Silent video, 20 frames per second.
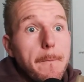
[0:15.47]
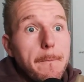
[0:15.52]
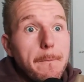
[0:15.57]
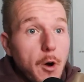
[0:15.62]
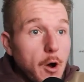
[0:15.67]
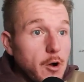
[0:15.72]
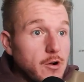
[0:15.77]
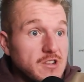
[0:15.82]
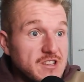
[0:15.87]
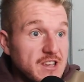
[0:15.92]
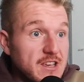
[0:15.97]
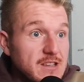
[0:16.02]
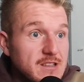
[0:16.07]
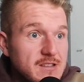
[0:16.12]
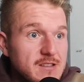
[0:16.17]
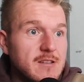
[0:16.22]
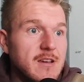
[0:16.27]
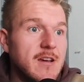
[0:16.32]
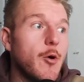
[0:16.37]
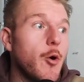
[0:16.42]

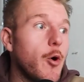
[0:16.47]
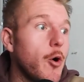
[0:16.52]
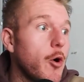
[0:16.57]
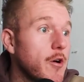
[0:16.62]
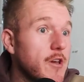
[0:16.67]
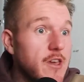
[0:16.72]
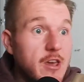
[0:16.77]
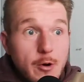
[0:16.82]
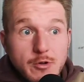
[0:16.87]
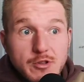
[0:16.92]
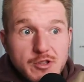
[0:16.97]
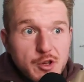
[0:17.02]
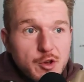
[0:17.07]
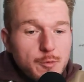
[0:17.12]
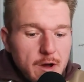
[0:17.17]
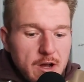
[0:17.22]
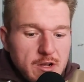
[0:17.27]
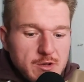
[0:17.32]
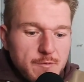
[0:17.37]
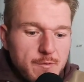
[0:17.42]
boxes or kill two
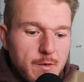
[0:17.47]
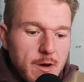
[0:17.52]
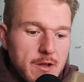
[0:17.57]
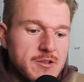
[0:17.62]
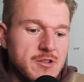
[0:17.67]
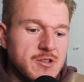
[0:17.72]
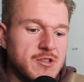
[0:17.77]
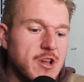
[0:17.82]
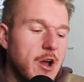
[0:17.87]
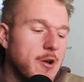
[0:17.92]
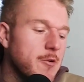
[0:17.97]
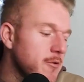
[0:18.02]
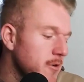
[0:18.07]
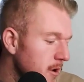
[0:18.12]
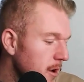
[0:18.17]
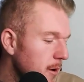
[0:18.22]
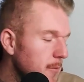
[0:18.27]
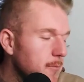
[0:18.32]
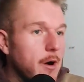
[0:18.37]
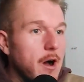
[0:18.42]
birds with one stone
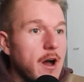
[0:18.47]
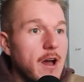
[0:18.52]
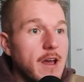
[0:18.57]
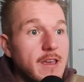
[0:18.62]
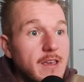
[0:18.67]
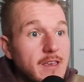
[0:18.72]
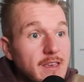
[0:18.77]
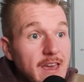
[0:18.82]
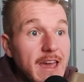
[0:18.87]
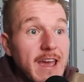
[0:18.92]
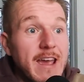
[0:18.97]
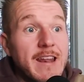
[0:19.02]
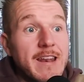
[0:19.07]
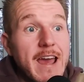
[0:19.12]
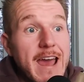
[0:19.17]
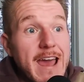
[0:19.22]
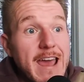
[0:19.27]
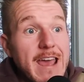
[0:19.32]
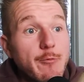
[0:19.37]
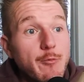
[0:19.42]
by getting
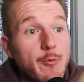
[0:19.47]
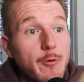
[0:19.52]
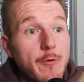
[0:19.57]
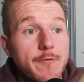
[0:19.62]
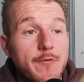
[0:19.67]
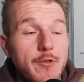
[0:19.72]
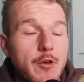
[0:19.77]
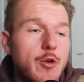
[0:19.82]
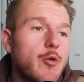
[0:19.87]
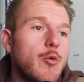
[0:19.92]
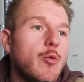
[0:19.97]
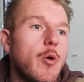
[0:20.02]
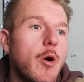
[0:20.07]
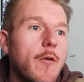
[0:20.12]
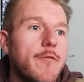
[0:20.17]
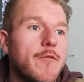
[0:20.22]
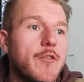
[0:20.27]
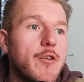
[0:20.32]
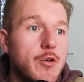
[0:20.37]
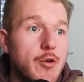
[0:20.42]
a review
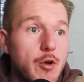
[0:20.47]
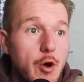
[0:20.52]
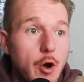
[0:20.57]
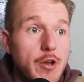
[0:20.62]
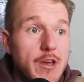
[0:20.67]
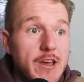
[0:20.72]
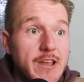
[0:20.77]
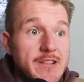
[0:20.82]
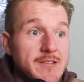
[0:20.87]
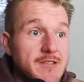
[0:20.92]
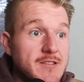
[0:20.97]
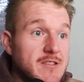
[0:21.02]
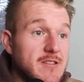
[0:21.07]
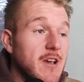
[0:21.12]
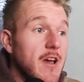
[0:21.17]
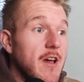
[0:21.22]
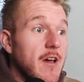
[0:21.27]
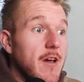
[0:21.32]
of the Goggins